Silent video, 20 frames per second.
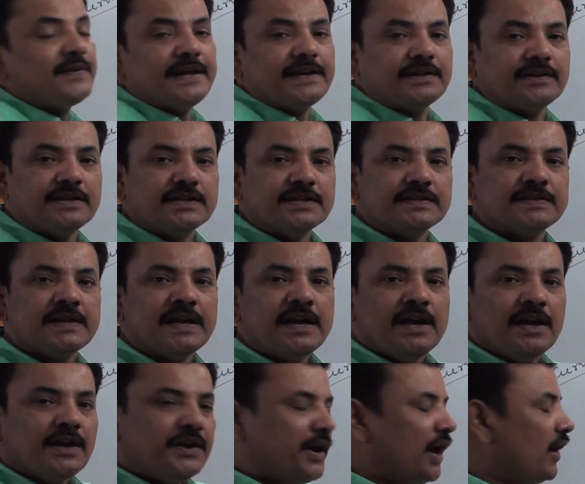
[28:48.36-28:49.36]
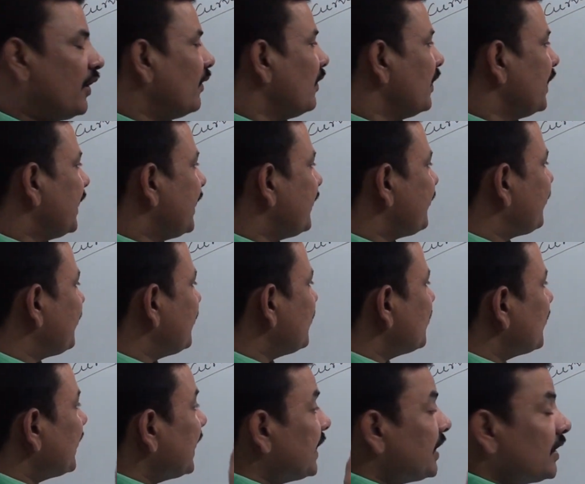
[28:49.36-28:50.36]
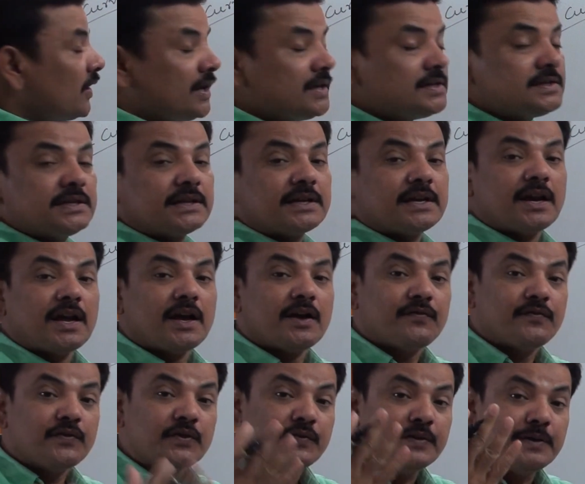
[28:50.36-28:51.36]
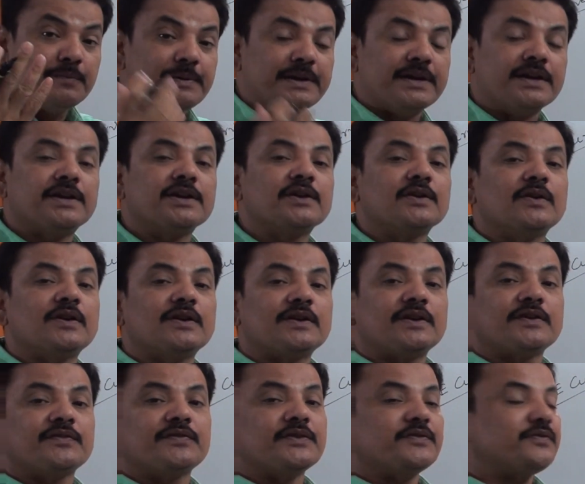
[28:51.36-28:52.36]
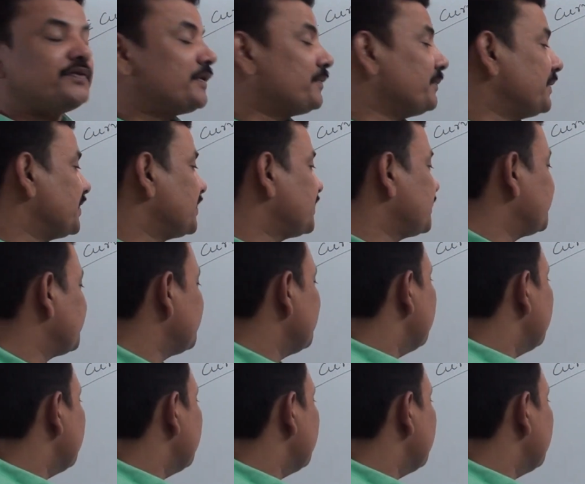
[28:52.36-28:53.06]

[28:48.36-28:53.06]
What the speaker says: like this. Now if you analyze the graph, you will be getting a lot of information,